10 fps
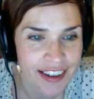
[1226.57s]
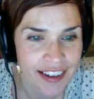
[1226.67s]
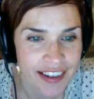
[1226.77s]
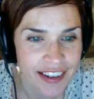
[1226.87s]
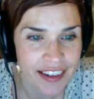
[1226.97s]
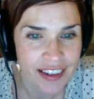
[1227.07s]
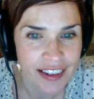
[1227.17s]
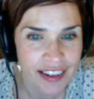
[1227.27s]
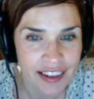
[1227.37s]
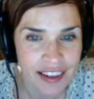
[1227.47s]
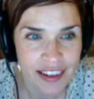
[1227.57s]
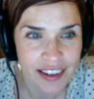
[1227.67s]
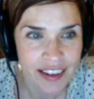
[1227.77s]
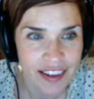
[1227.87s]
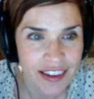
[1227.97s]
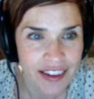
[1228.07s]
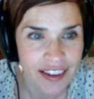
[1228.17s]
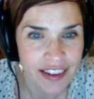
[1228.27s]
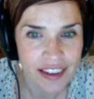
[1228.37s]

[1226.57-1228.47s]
No one is speaking in this clip.